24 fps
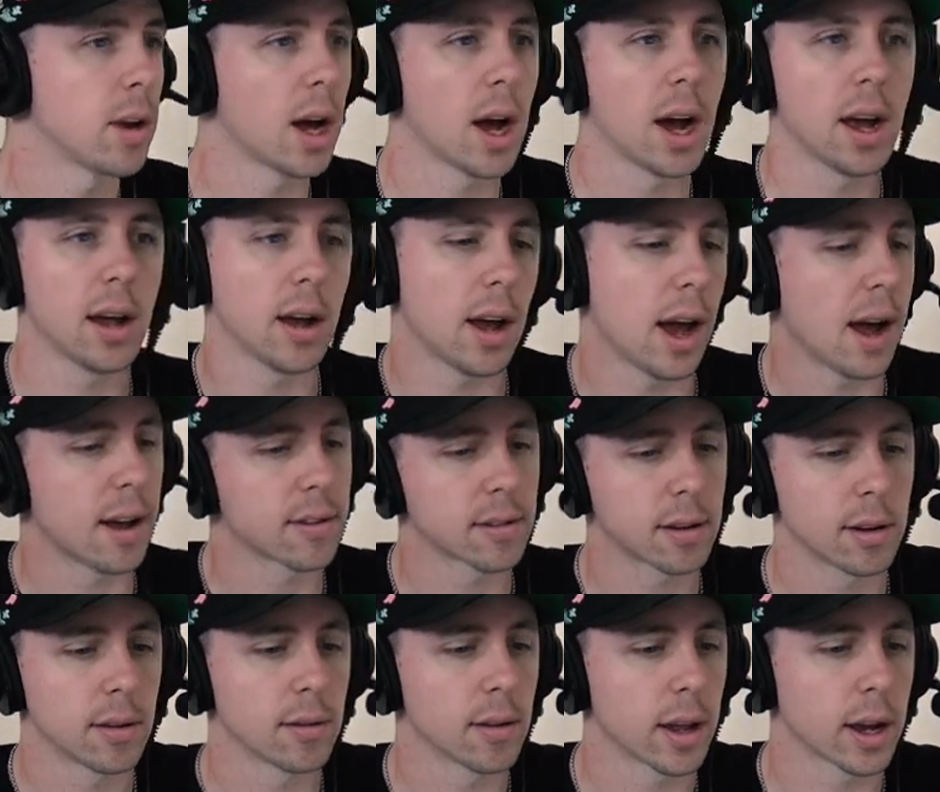not
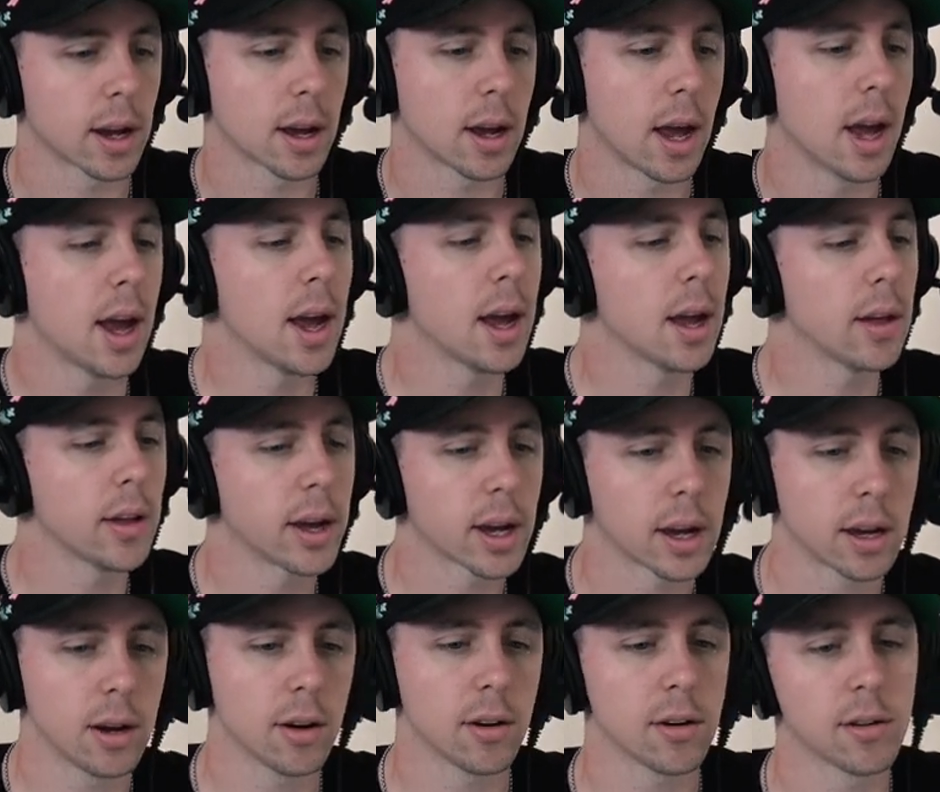asking like, "Hey,
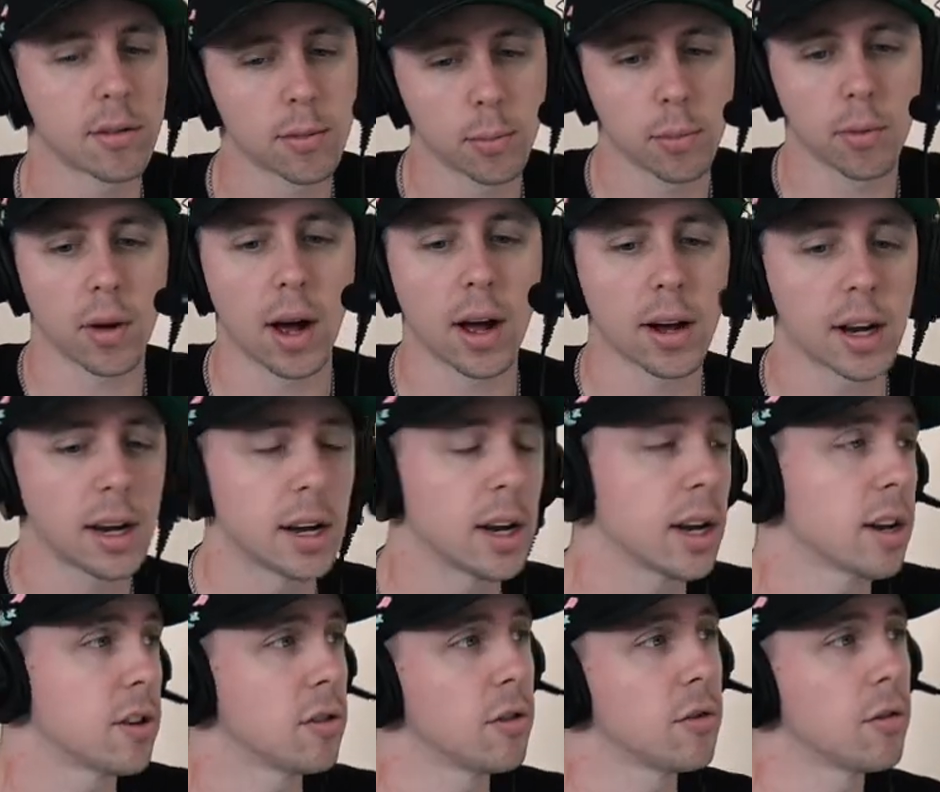like here's I
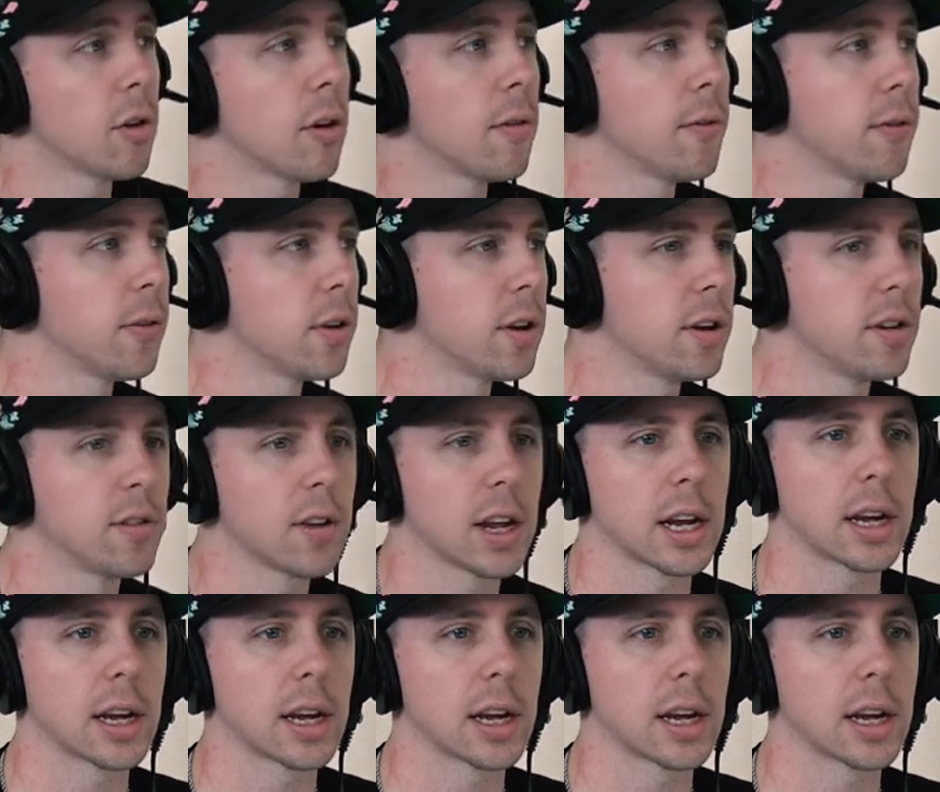can get your drone footage.